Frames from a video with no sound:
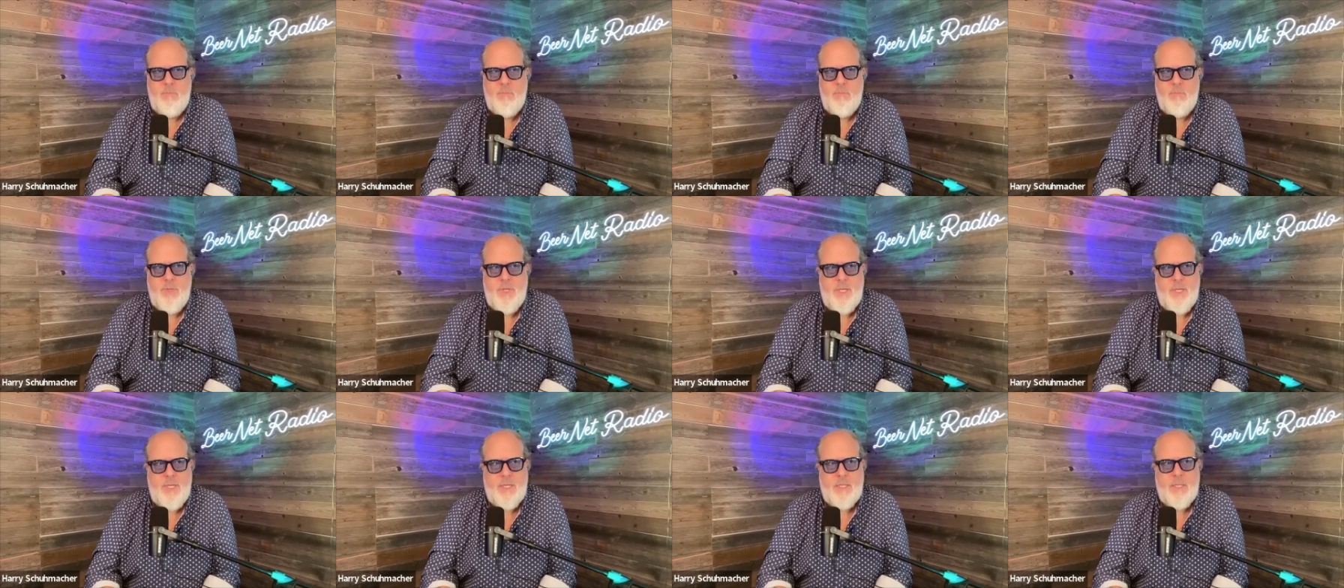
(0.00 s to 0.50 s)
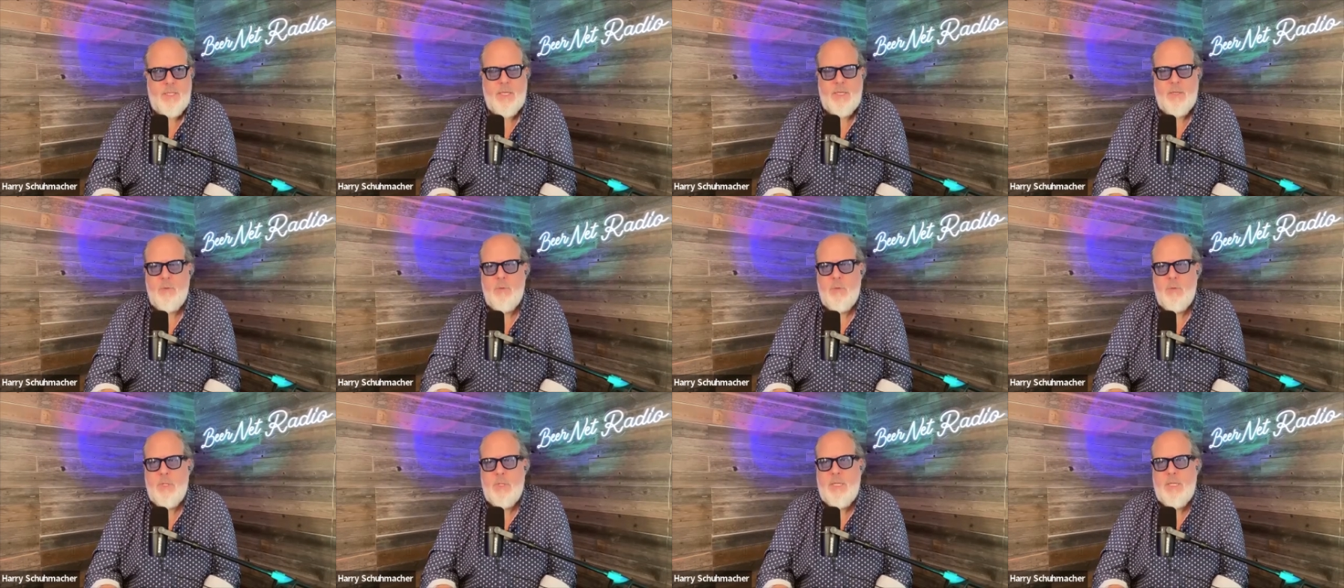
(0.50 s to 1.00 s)
big like
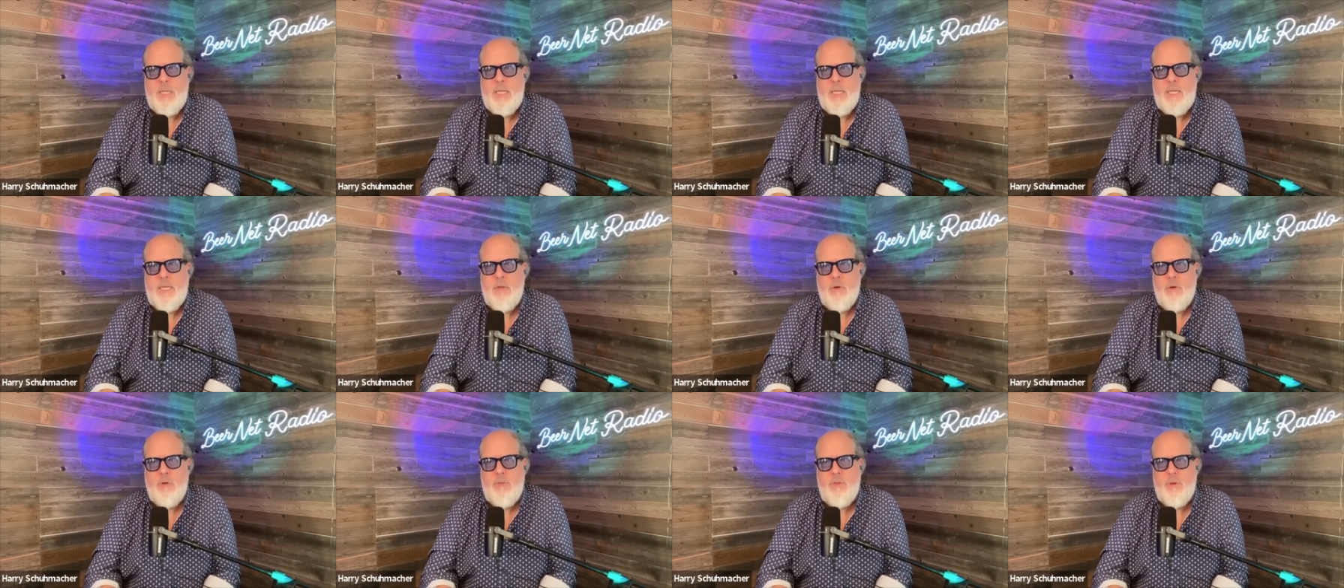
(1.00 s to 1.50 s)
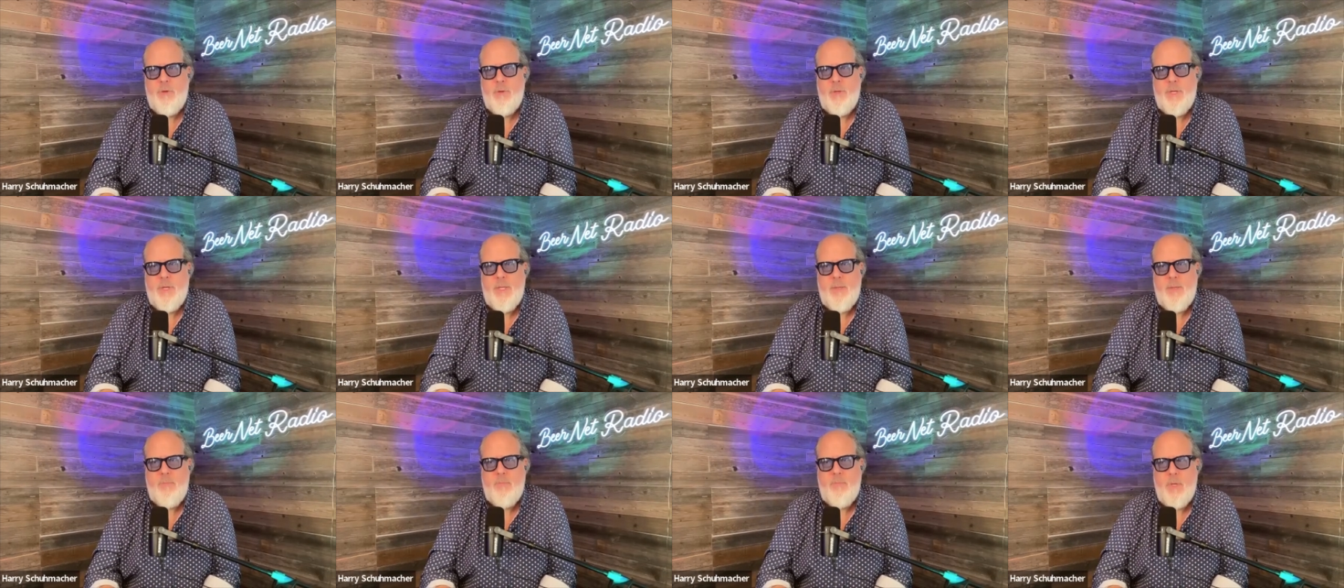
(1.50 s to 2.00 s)
and are there
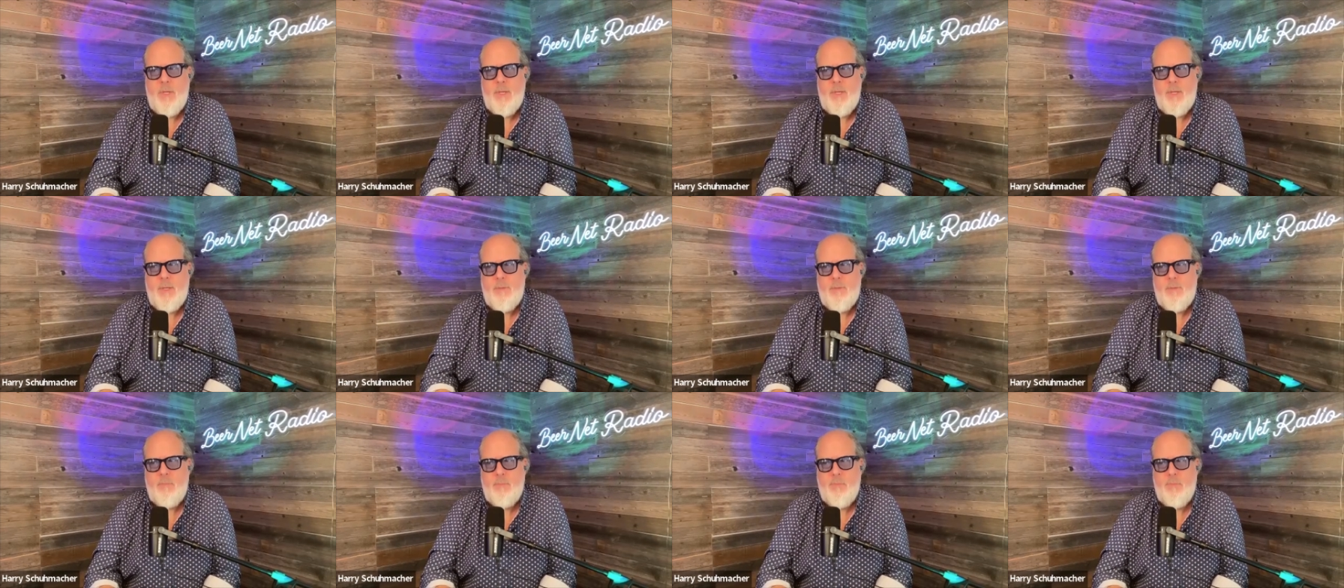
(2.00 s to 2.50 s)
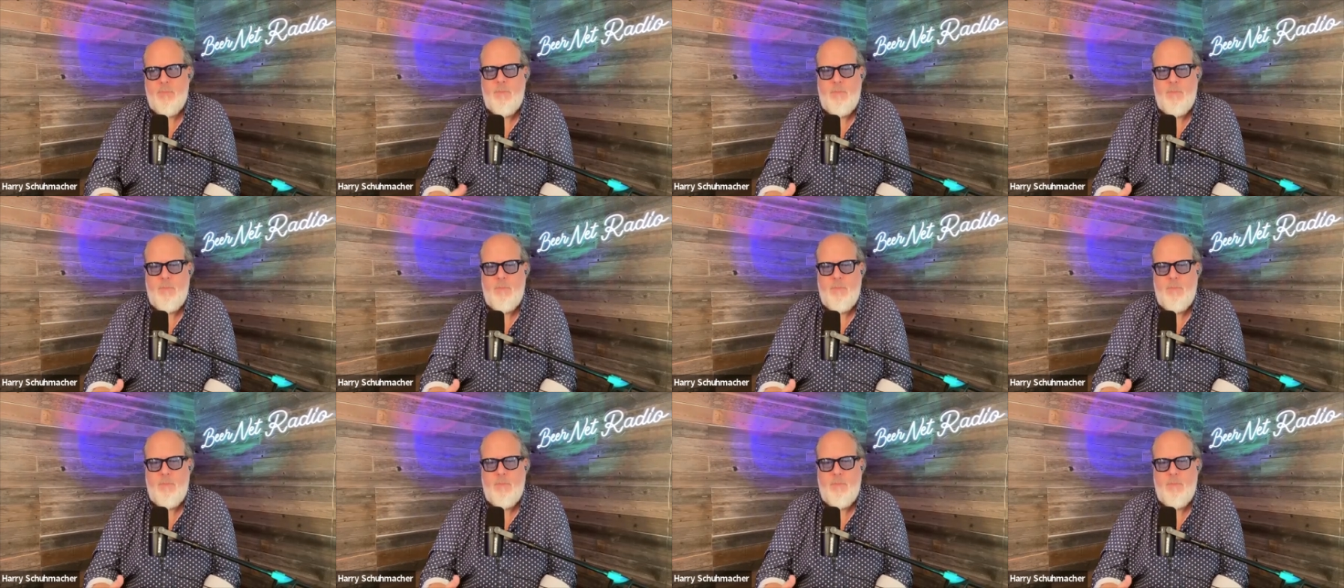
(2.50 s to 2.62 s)
any um,